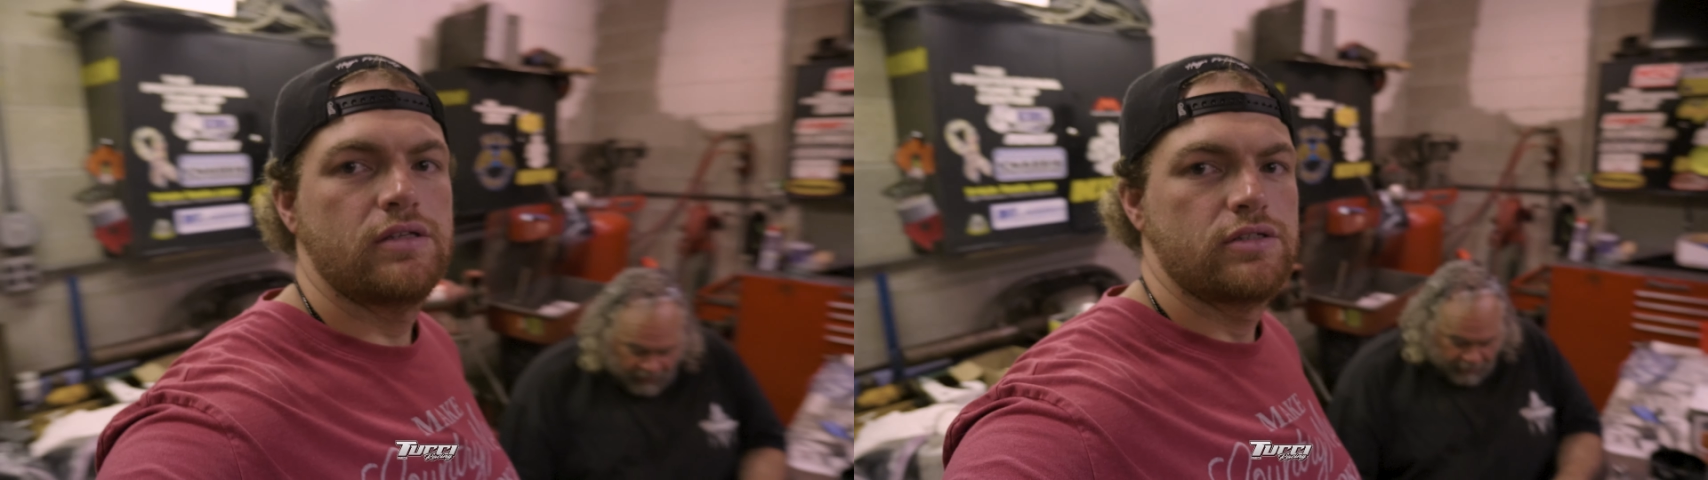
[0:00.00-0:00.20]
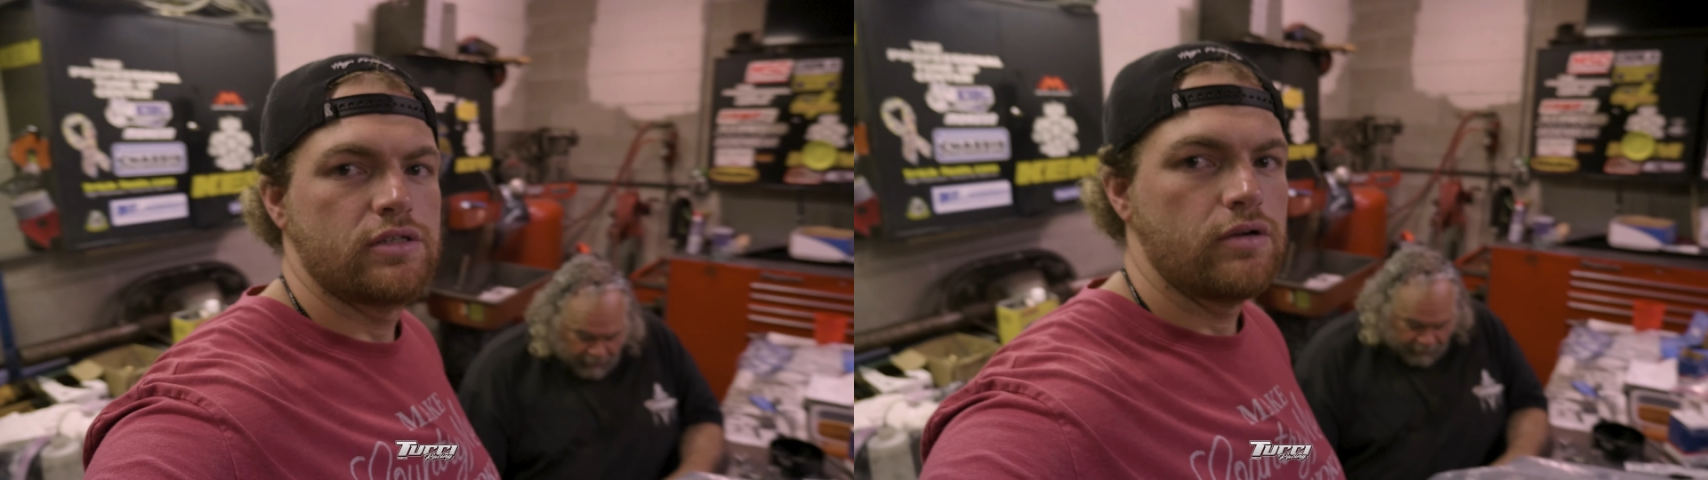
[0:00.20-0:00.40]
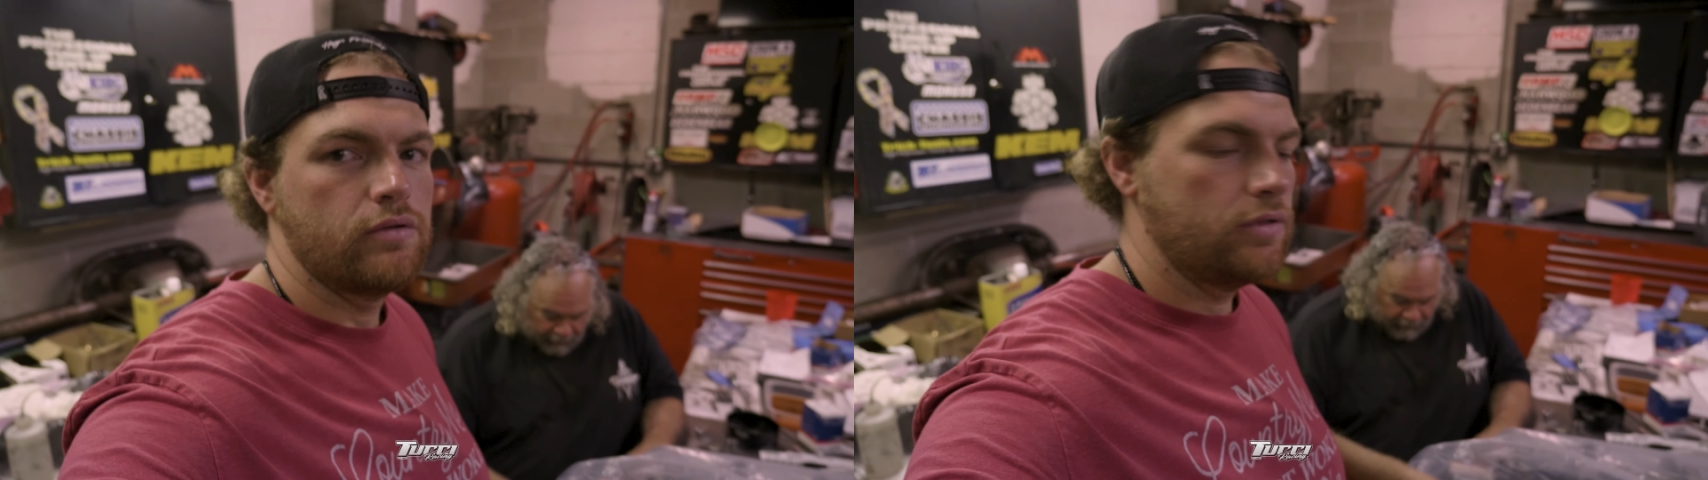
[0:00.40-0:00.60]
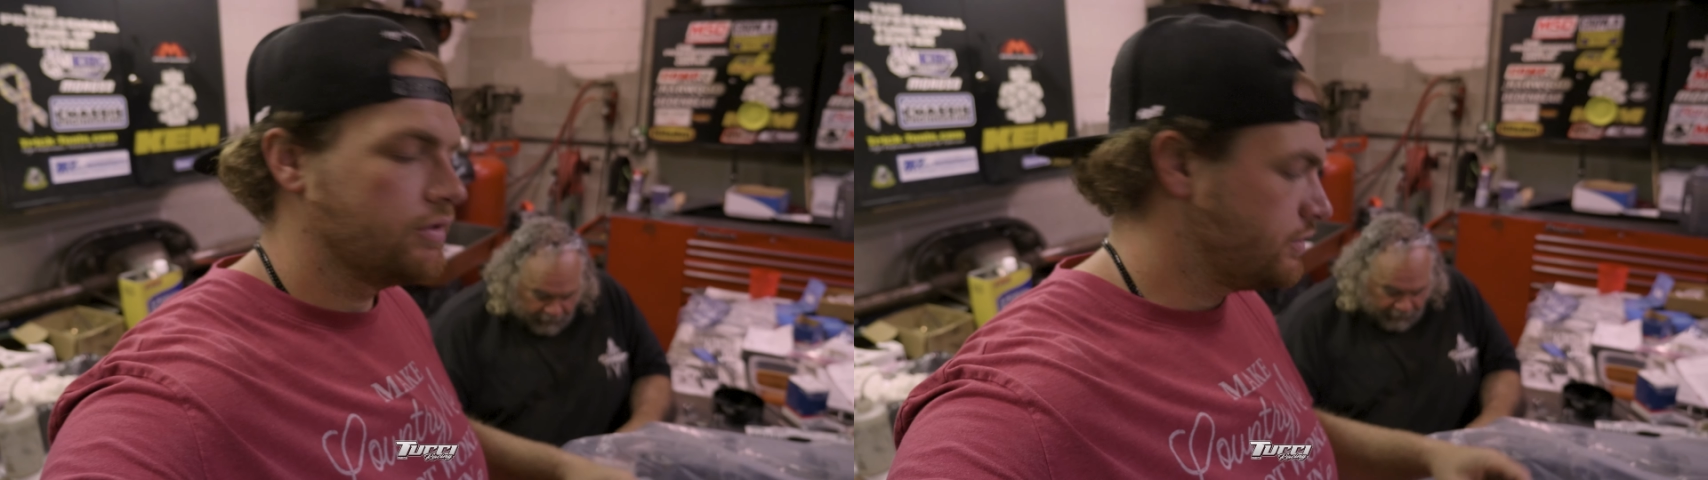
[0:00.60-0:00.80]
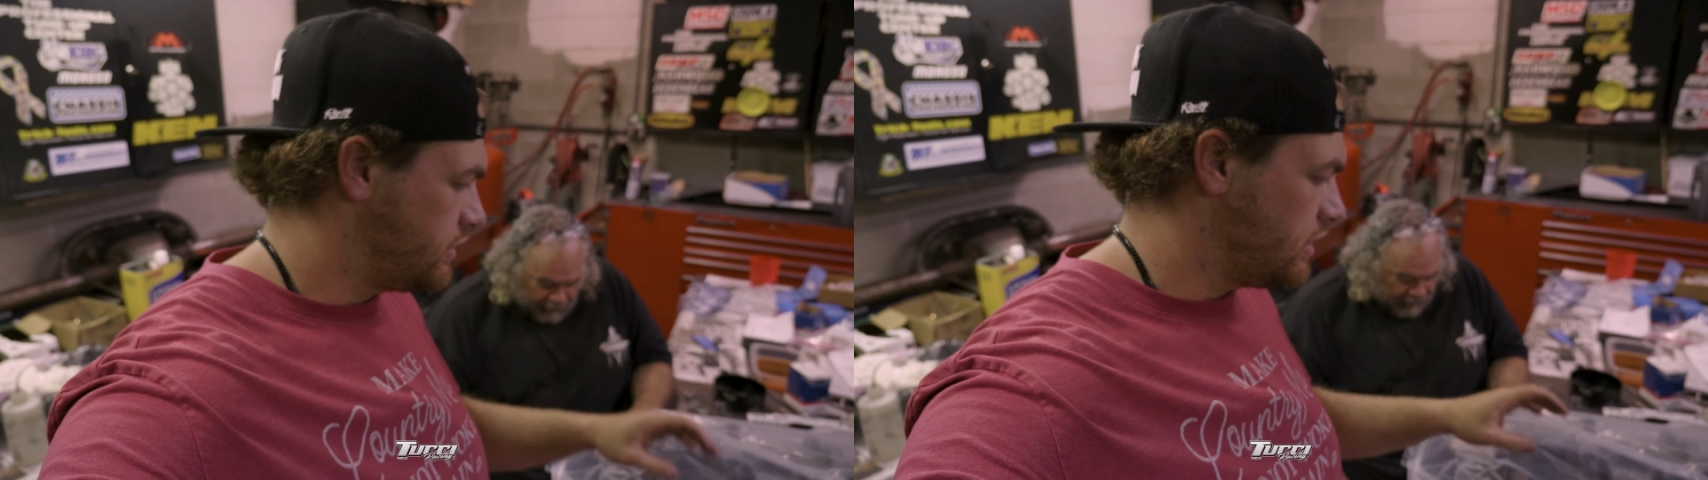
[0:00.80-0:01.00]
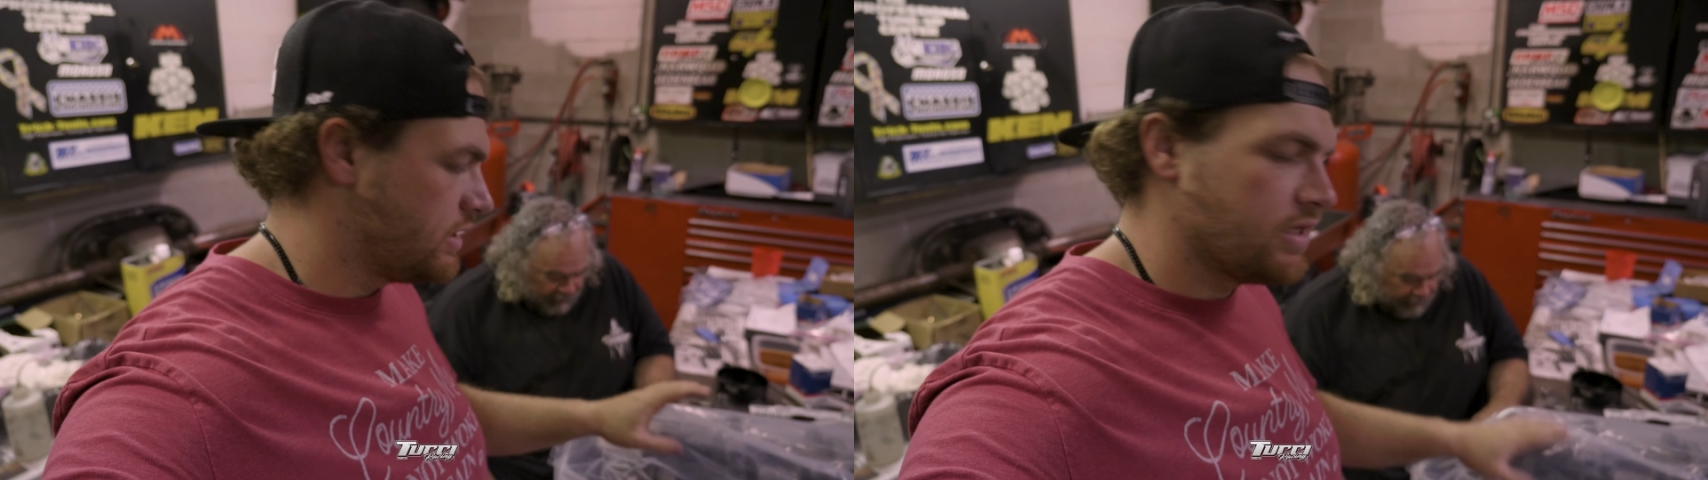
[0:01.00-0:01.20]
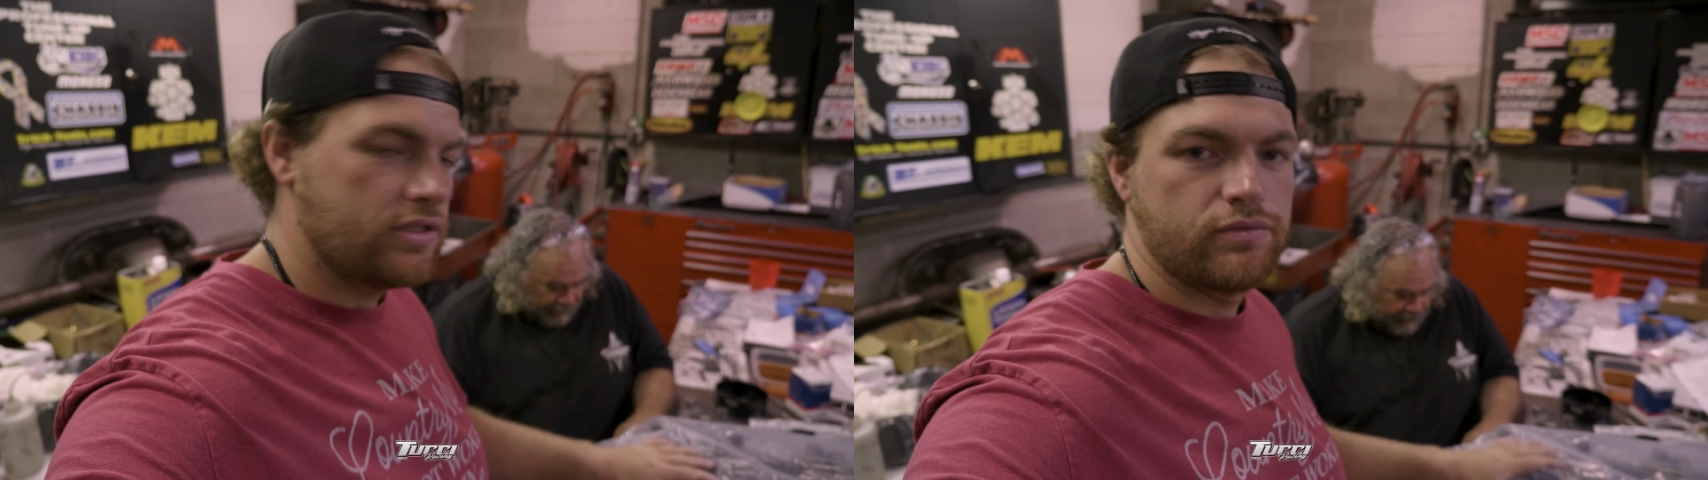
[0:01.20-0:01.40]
So you'll see this.